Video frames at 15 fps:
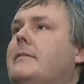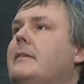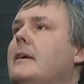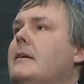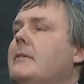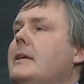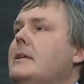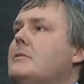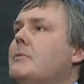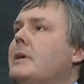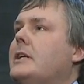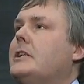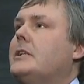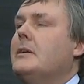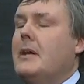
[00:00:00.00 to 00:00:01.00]
theories
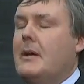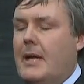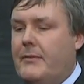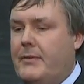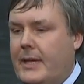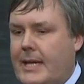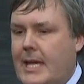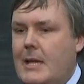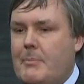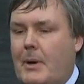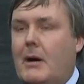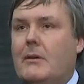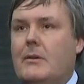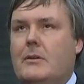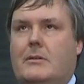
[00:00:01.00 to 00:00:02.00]
which, if you keep
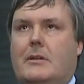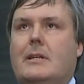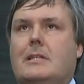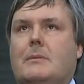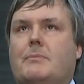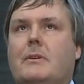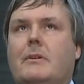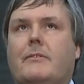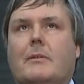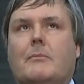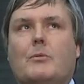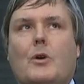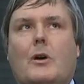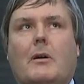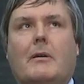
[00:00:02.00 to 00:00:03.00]
on trying to prove
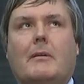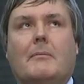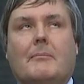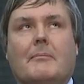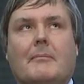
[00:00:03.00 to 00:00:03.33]
them wrong,